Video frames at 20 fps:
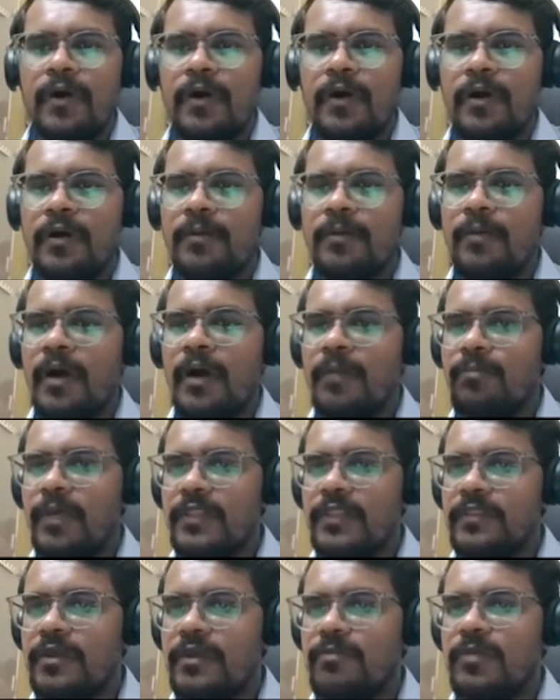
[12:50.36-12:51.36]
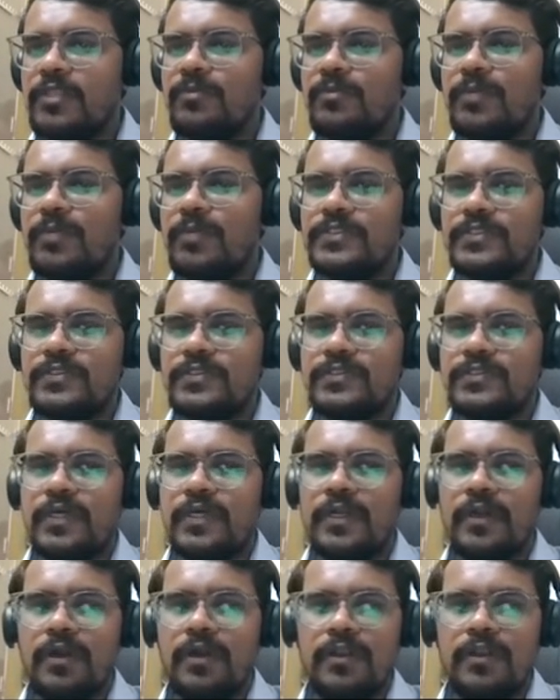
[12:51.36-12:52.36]
on month basis
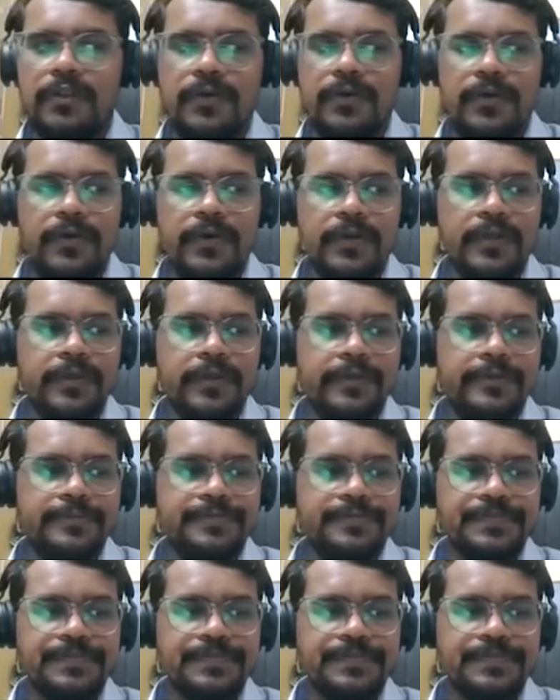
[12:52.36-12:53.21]
and all. Okay,